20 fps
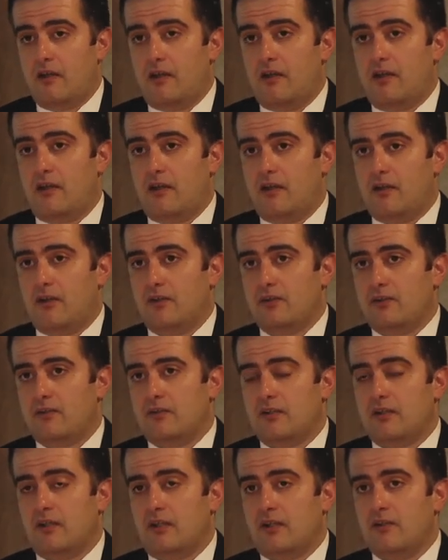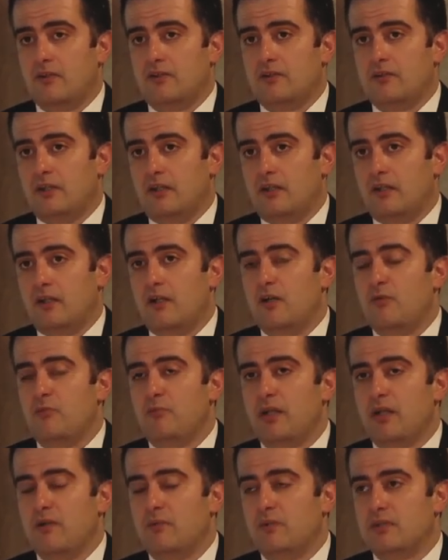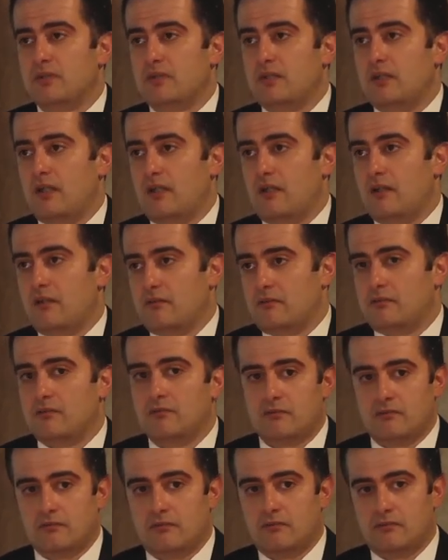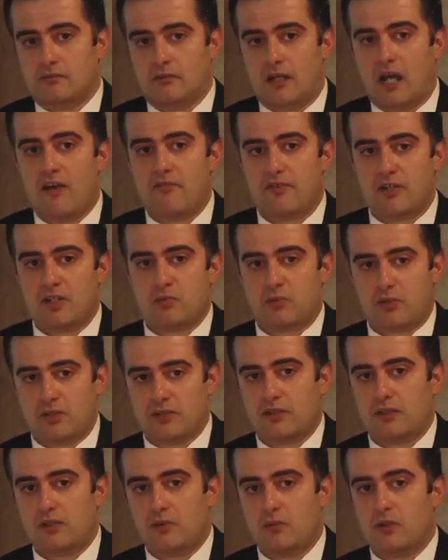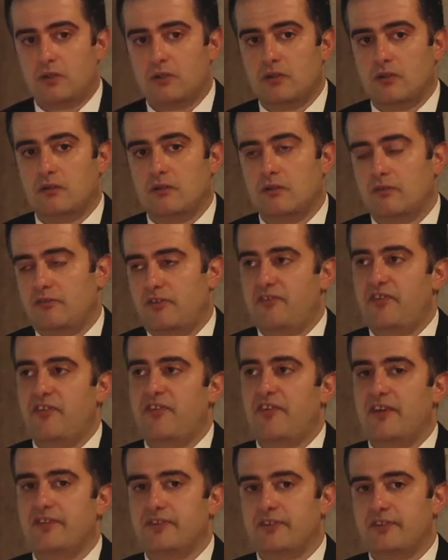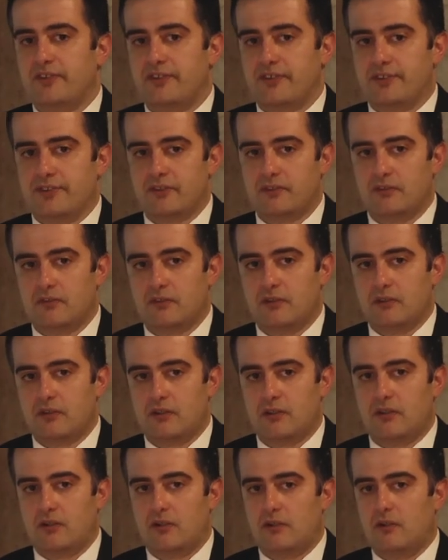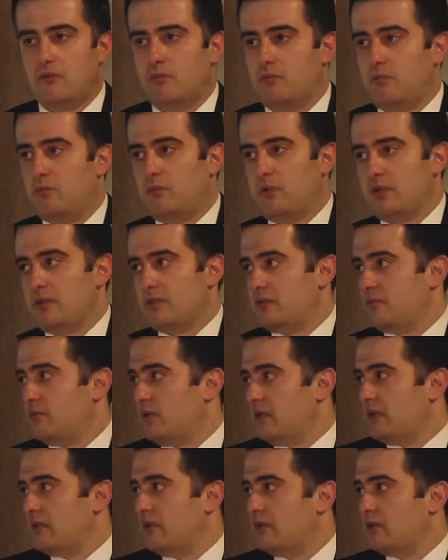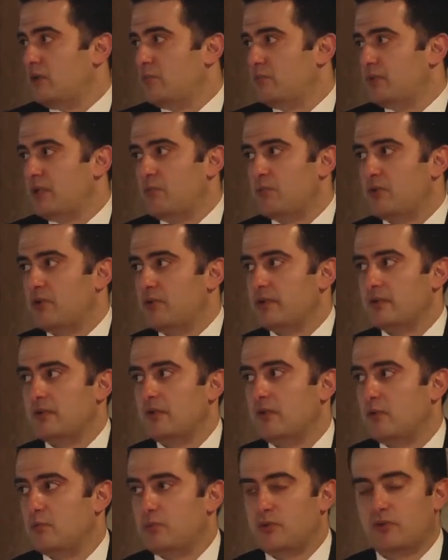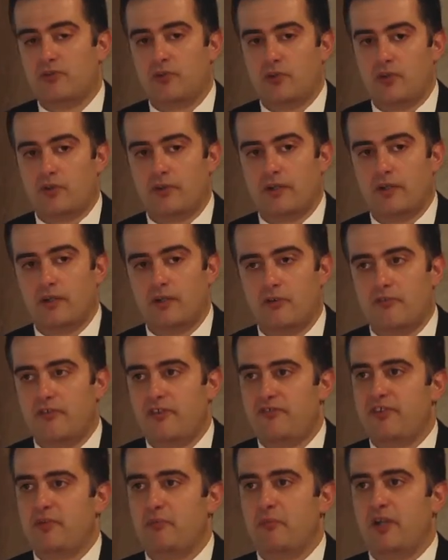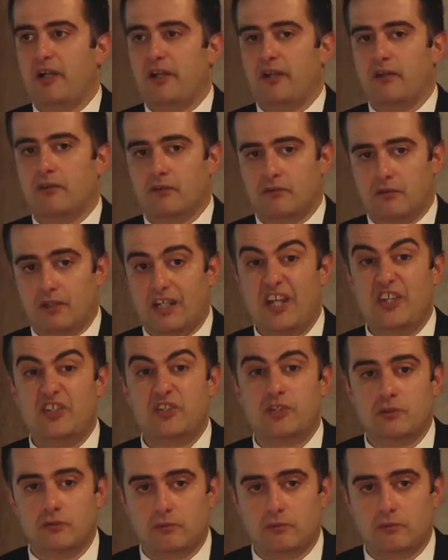And I go to the guy, I go, Tony, how big was the average project you worked on? $50,000. Go, what are the top 10 projects in our portfolio right now? 50 million each.